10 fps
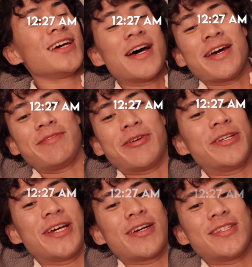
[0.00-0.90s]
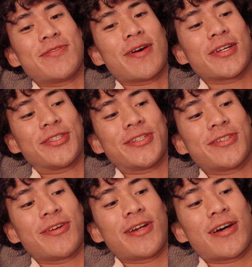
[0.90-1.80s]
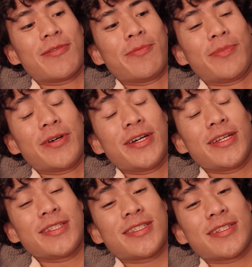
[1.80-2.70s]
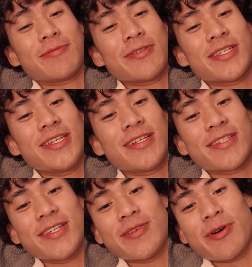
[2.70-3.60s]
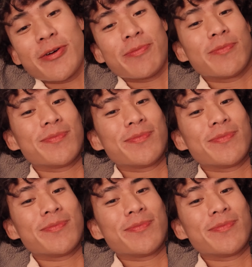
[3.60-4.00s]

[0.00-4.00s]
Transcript: I have no idea how this vlog is going to turn out, but we'll see. I'll see you tomorrow.